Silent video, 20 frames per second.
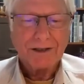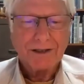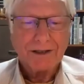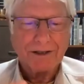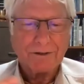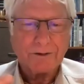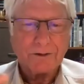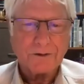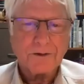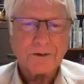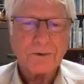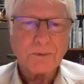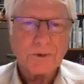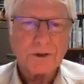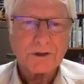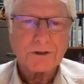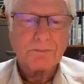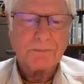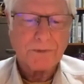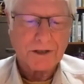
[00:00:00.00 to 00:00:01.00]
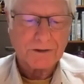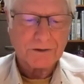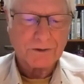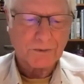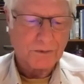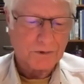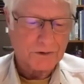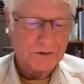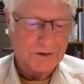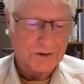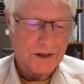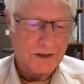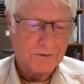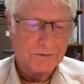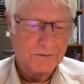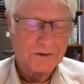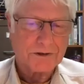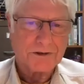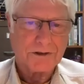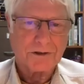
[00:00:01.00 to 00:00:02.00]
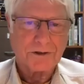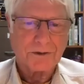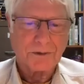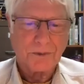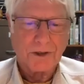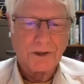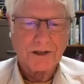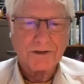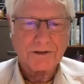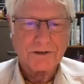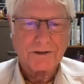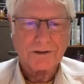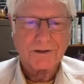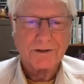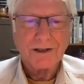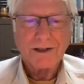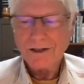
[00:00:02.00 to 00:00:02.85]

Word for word: and learn which method will solve the situation.